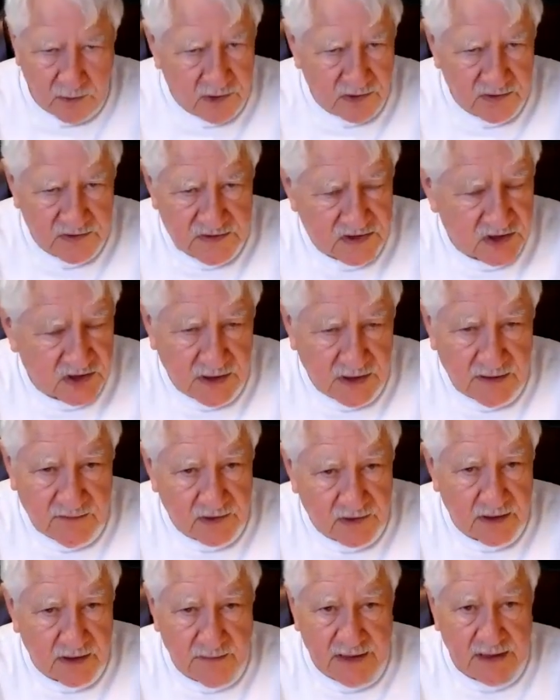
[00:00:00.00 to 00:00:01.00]
words that should
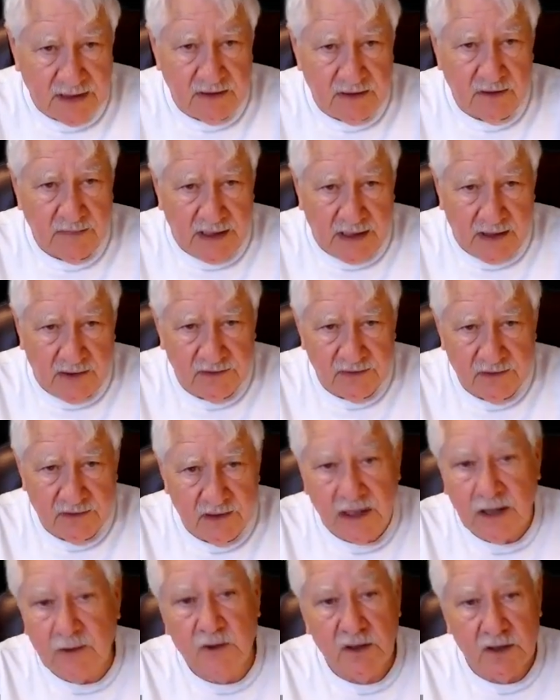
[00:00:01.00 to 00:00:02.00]
ever come out of your mouth.
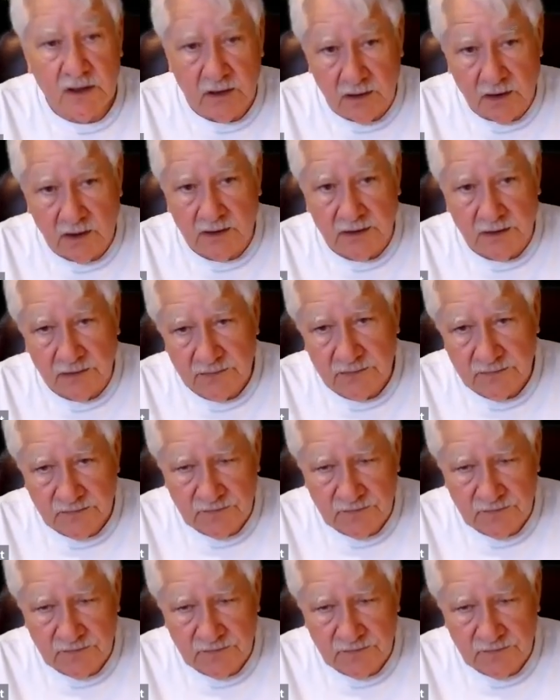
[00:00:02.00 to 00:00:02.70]
I want a lawyer.